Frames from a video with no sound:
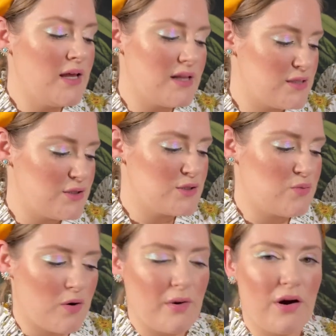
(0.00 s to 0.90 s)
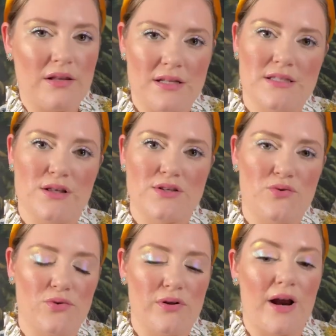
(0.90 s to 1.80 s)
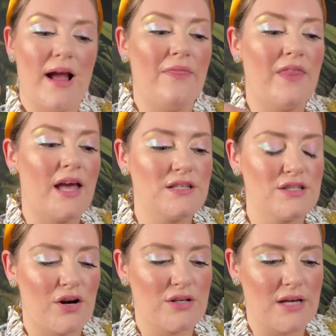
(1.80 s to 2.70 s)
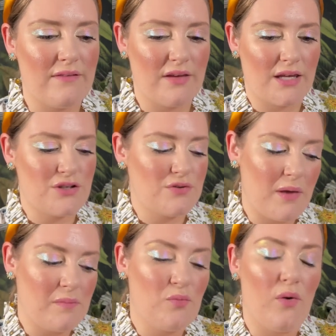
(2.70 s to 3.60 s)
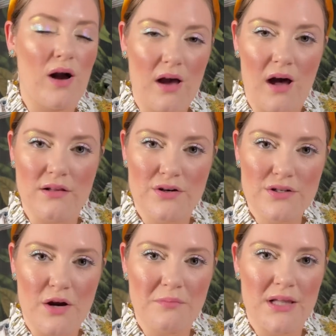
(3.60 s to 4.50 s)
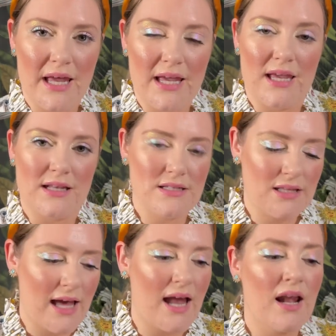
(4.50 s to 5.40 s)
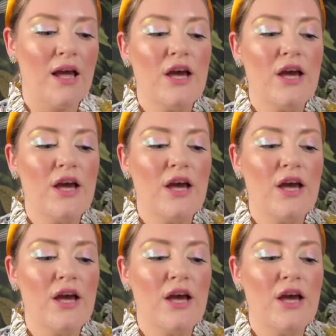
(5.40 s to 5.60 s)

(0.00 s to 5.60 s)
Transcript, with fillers: This looks warmer, this looks cooler, and then start diving into maybe what colors are playing into that.